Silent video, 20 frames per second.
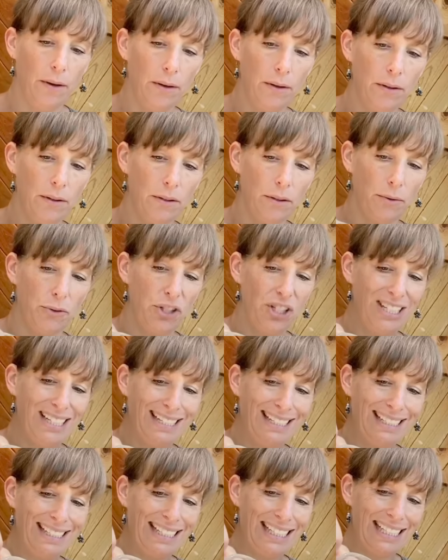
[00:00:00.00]
So
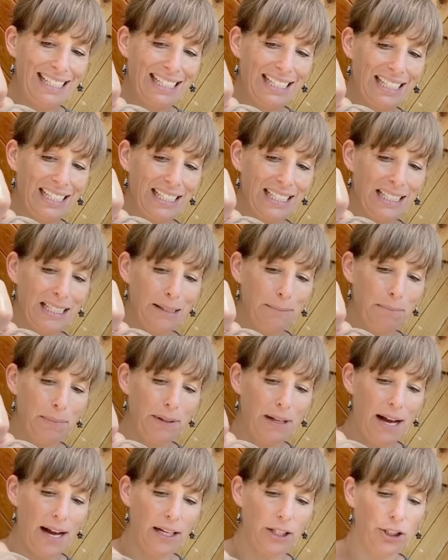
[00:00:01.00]
just a
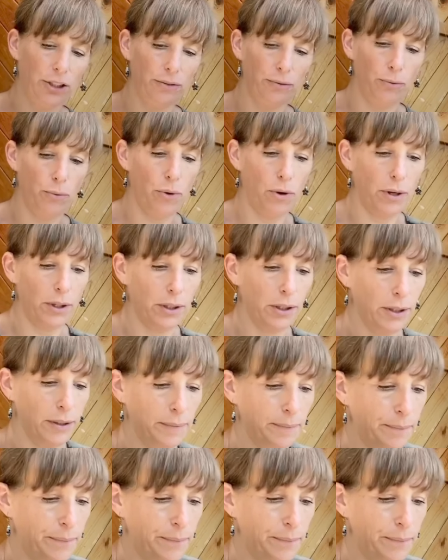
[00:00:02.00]
splash of water.